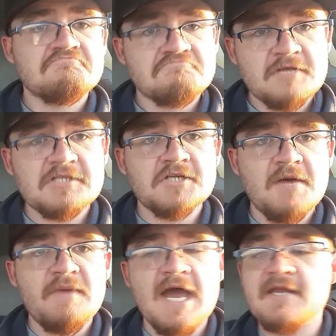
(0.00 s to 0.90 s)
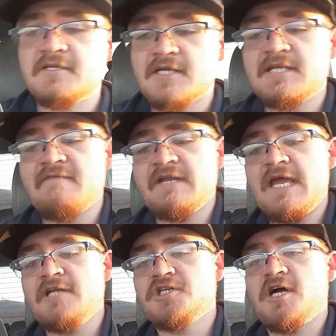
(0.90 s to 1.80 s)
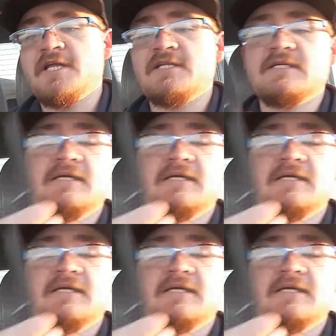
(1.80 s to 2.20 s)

That's not bad. It does have an edge on it.